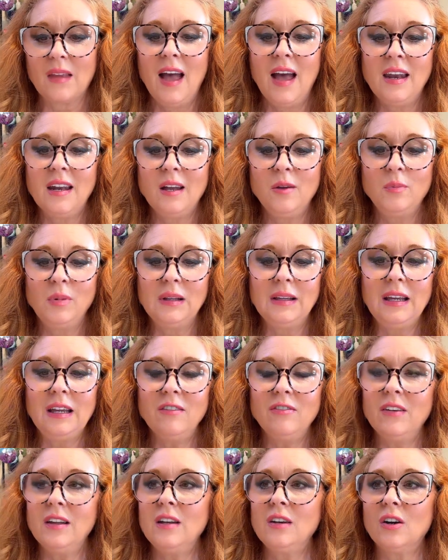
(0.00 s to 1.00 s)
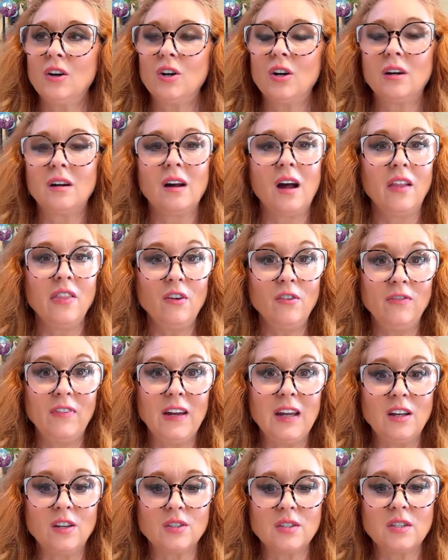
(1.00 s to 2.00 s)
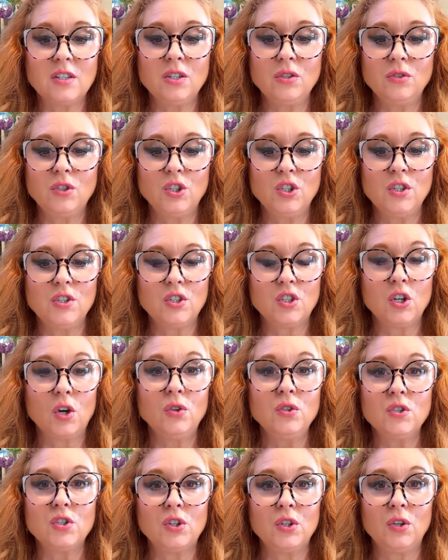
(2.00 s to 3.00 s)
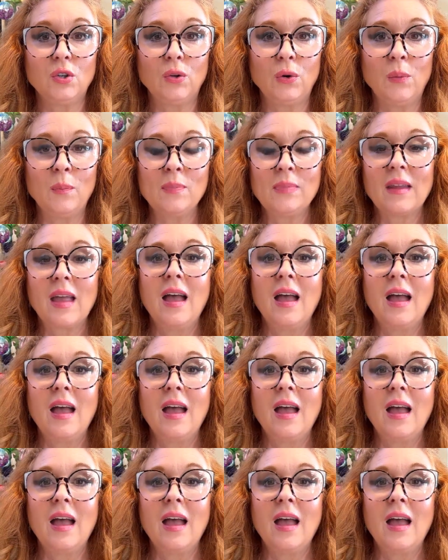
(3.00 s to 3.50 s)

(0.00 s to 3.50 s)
And I believe in her other videos too, she shows you